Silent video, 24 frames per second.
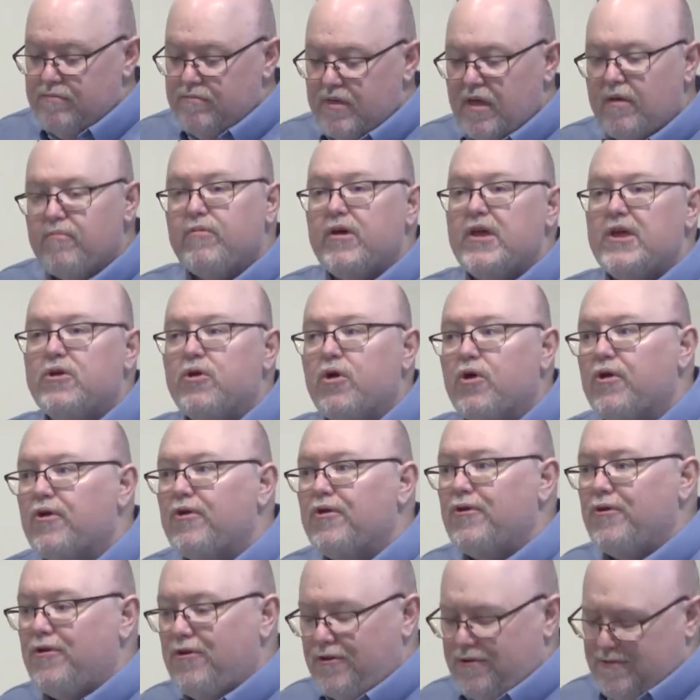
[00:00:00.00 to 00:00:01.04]
and we
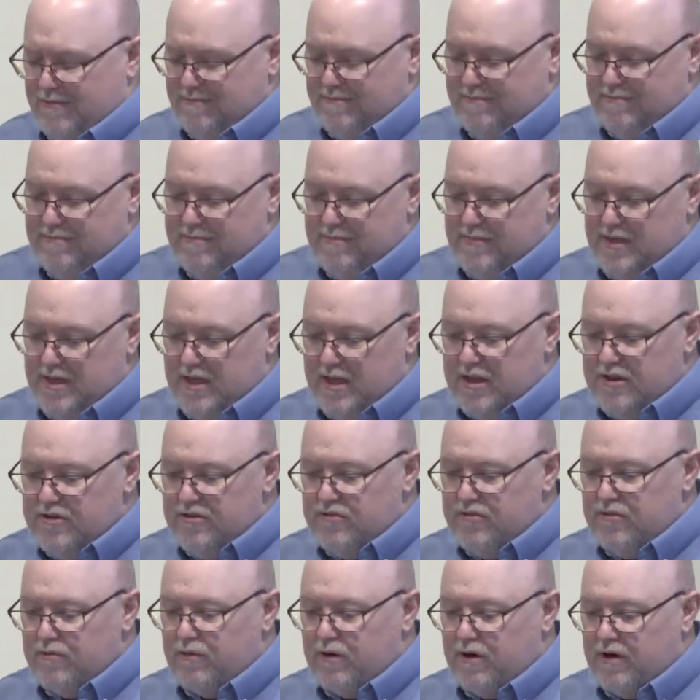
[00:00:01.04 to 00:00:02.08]
curl
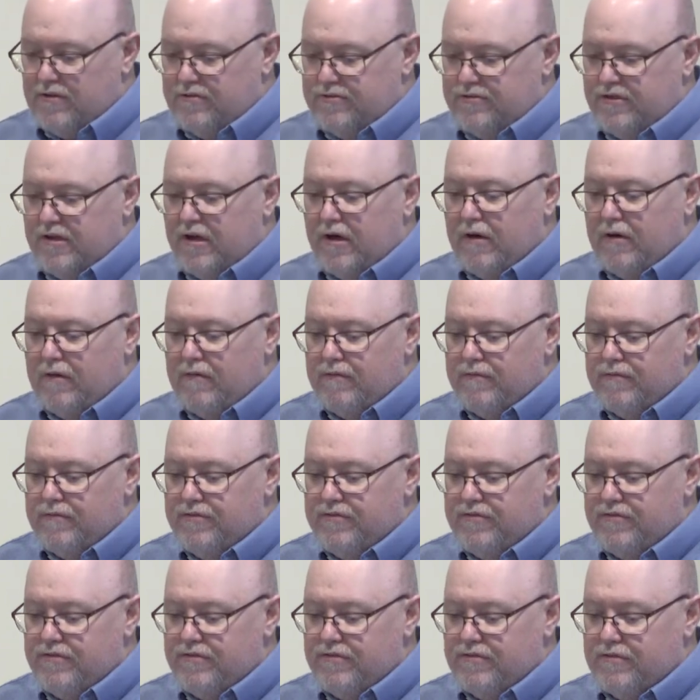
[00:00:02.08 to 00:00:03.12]
into
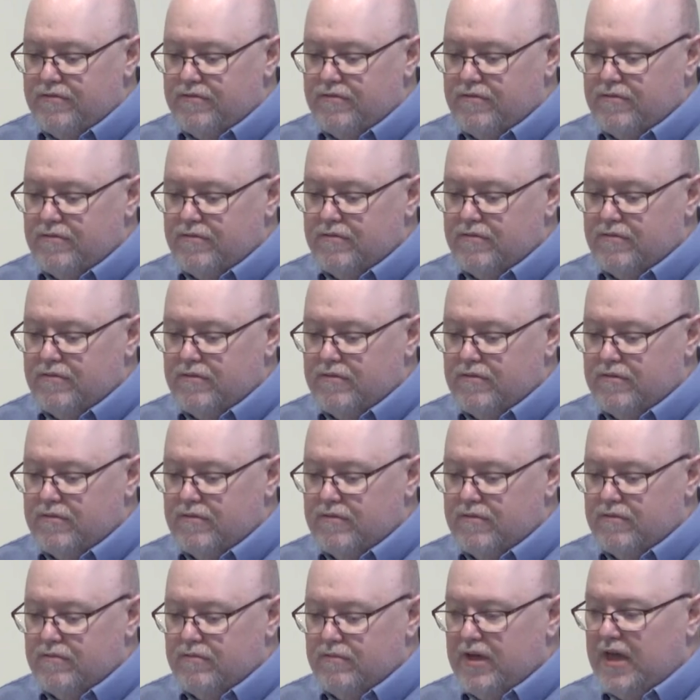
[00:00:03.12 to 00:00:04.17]
ourselves?
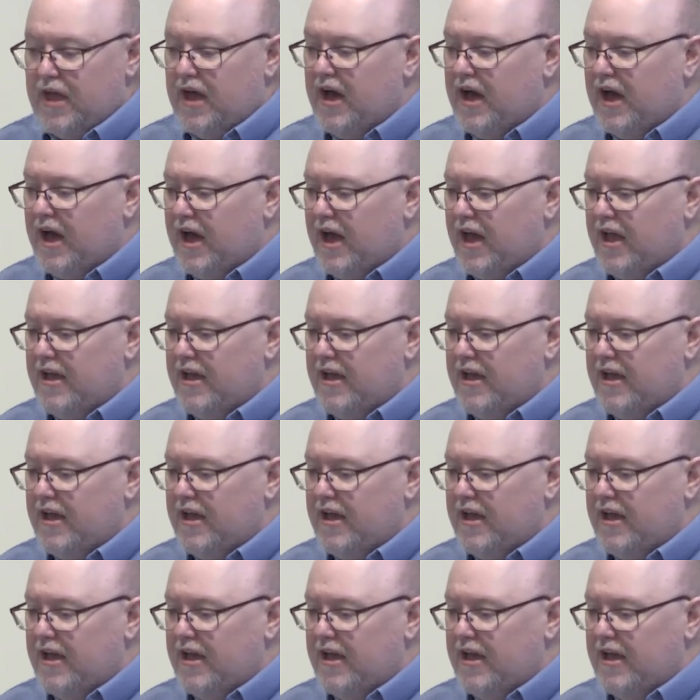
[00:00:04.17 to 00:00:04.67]
We hide